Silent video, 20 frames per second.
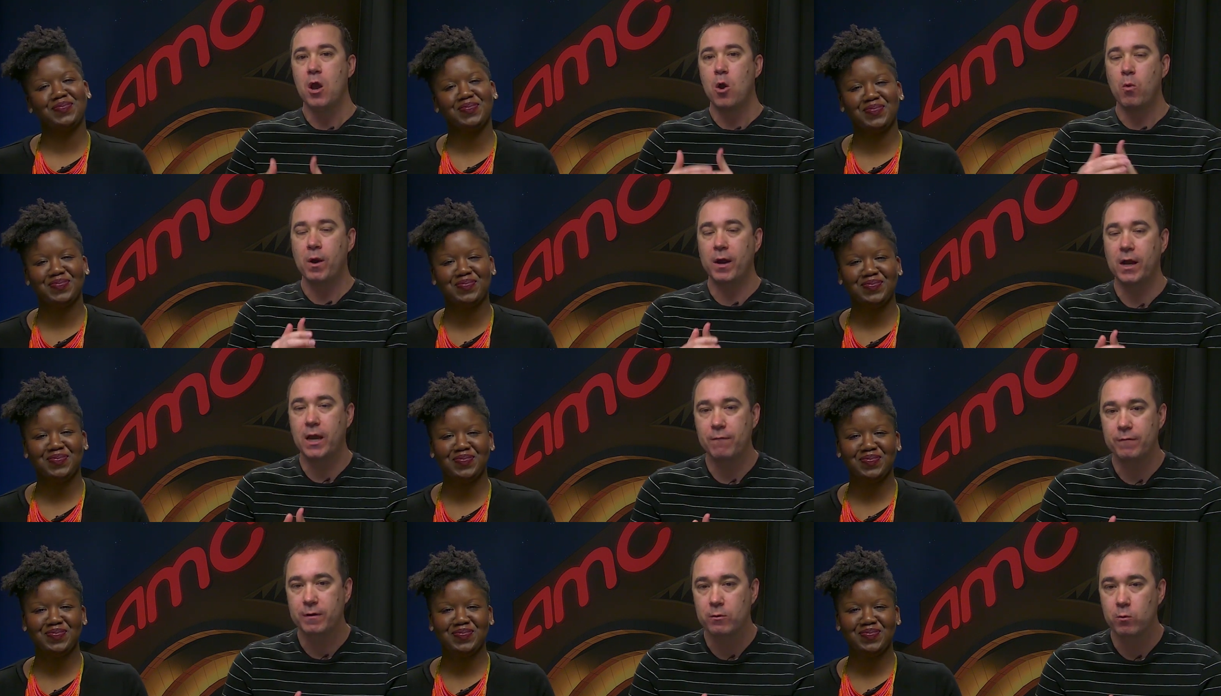Speaker 1: We're
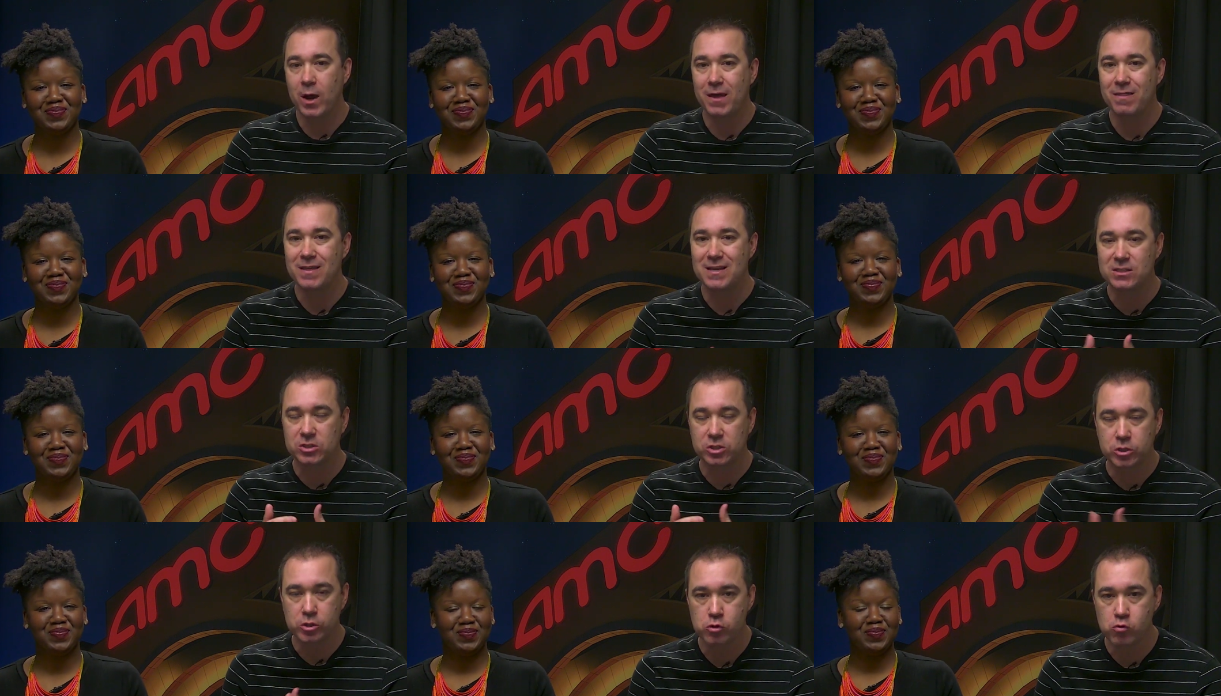giving away
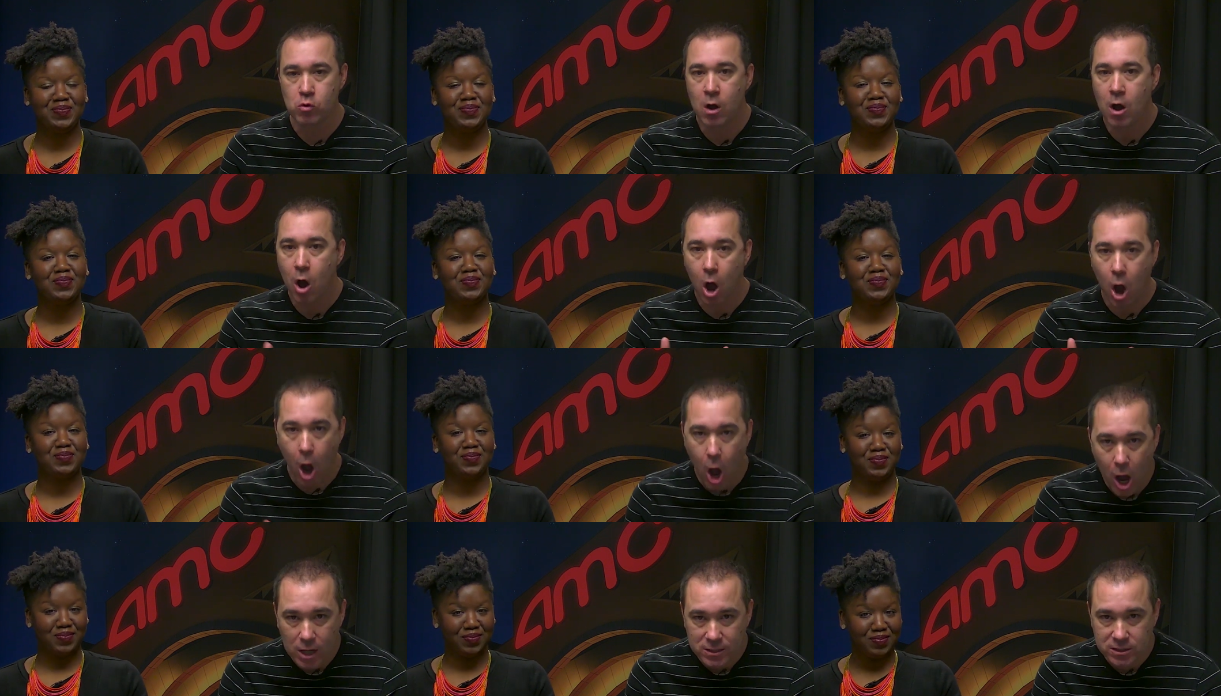these two
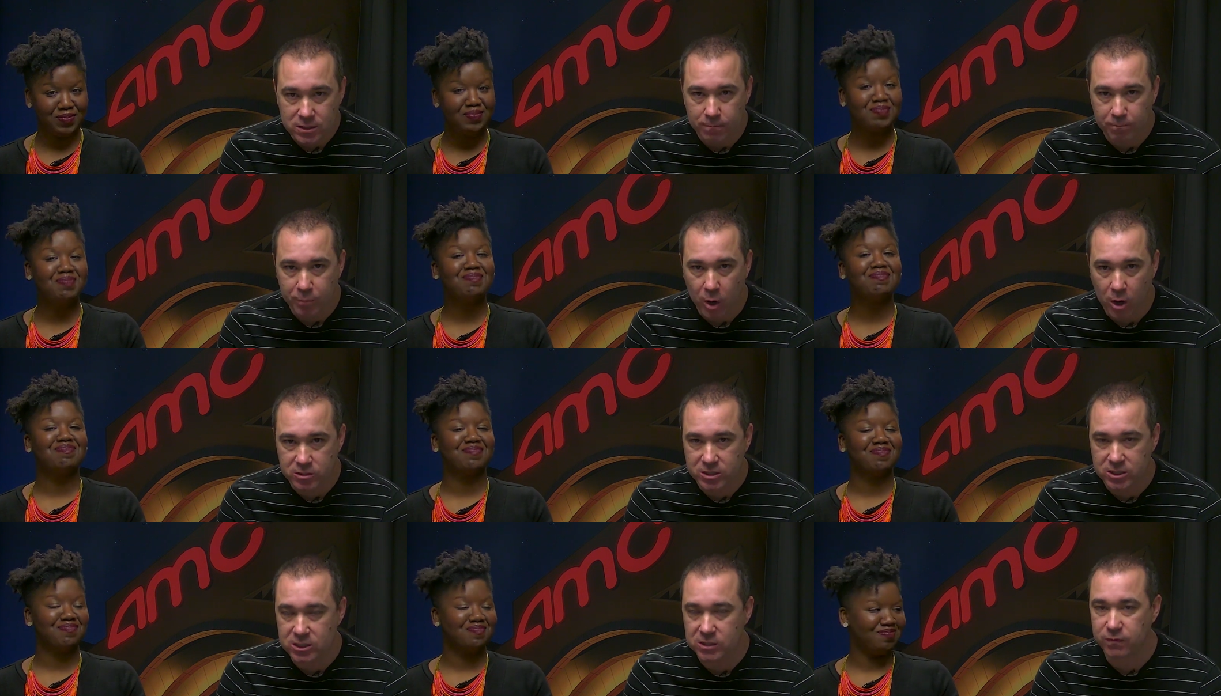awesome
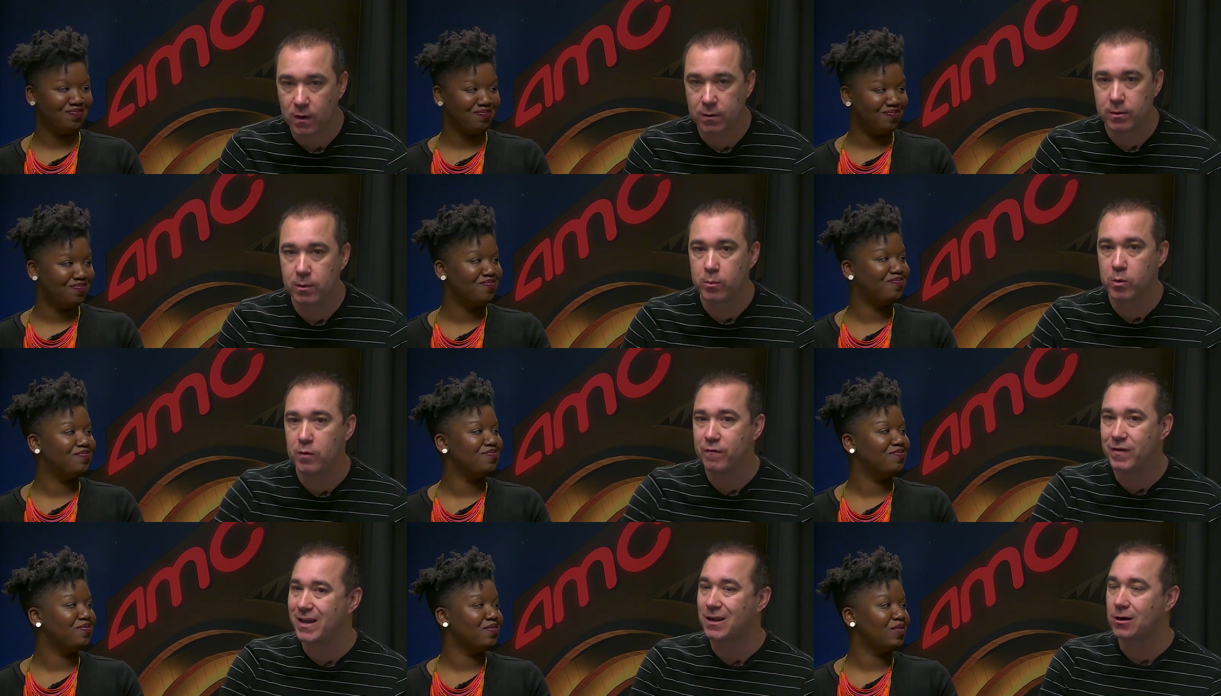purses from the
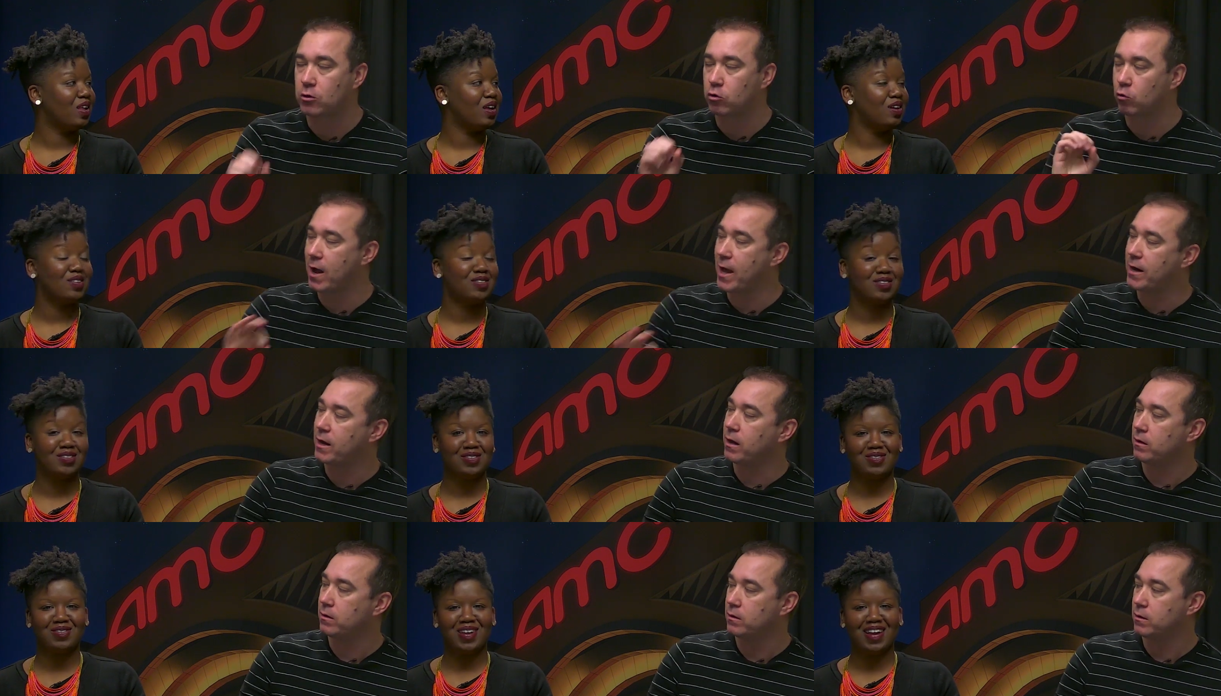movie
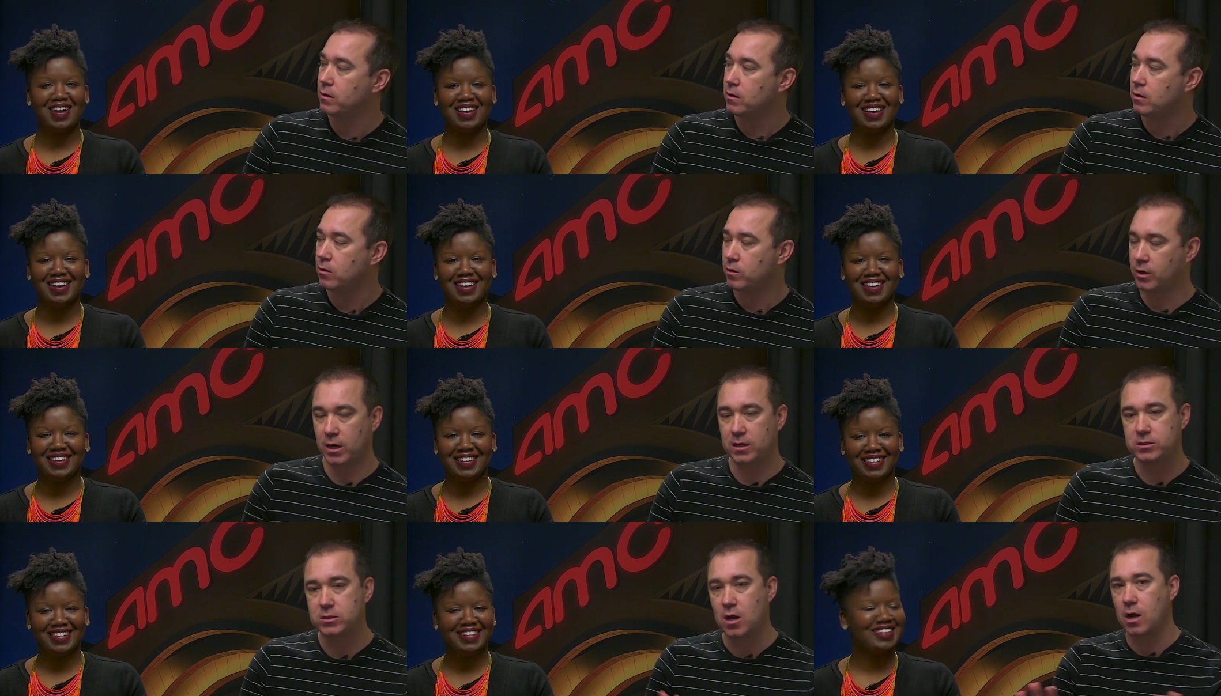Greta. Greta.
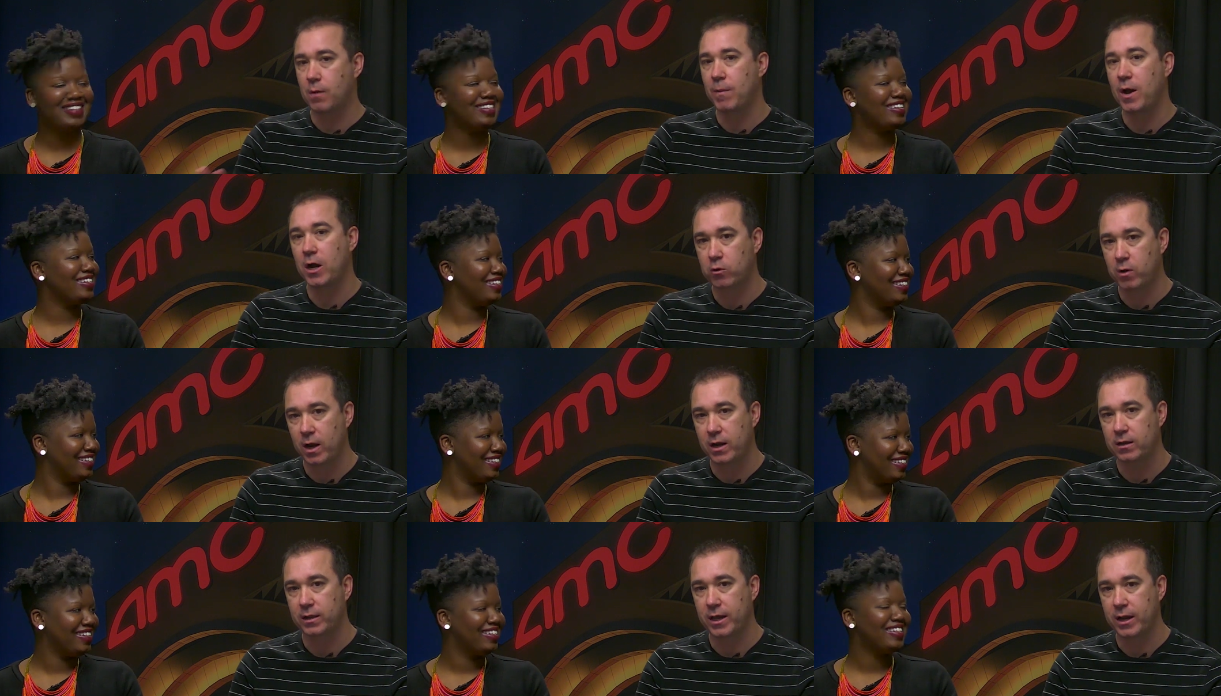Going to talk about
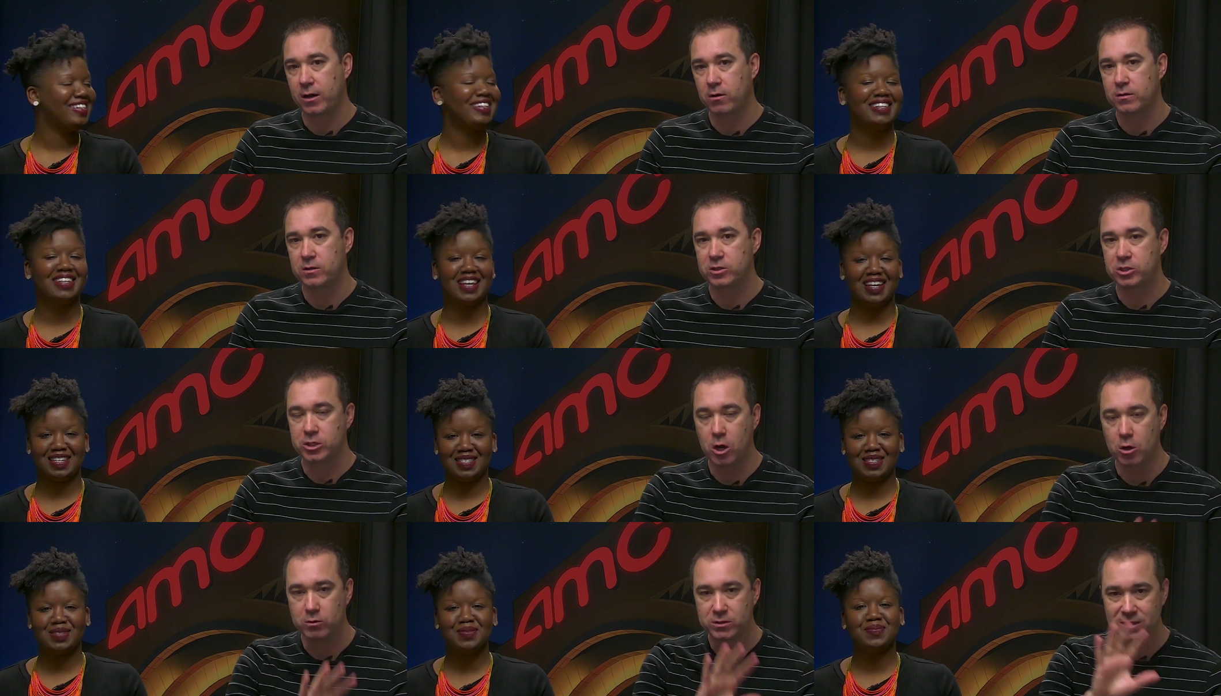Greta later in the
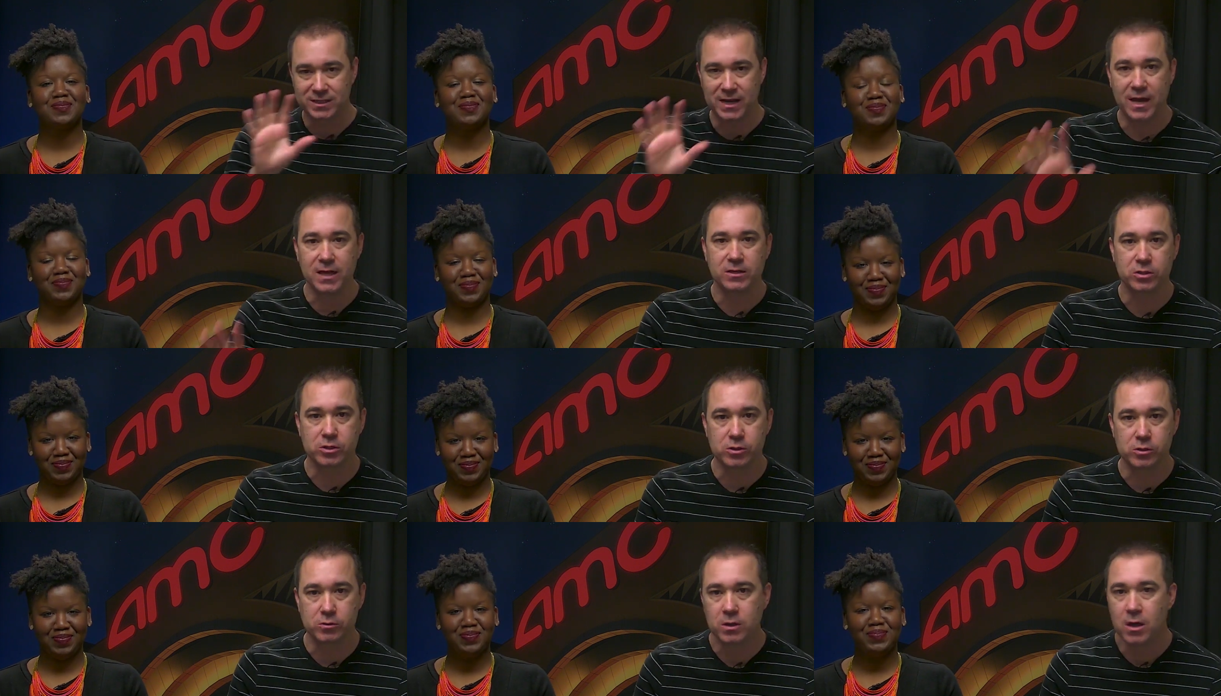yes. show. Stay
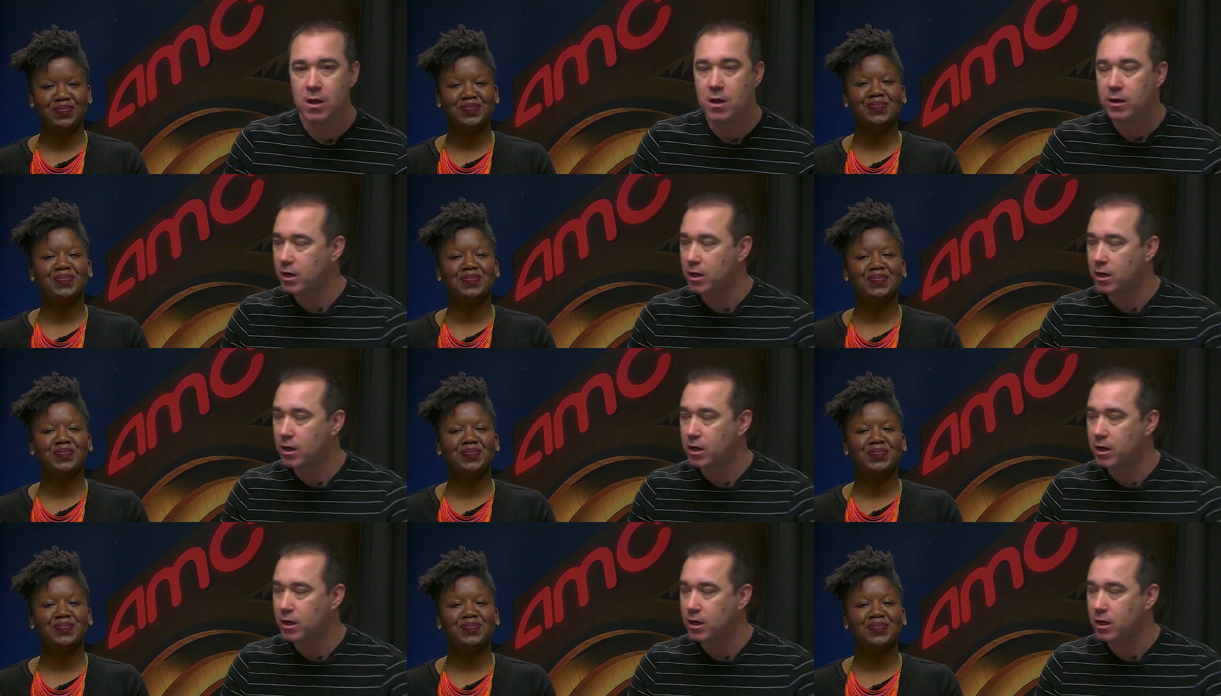tuned.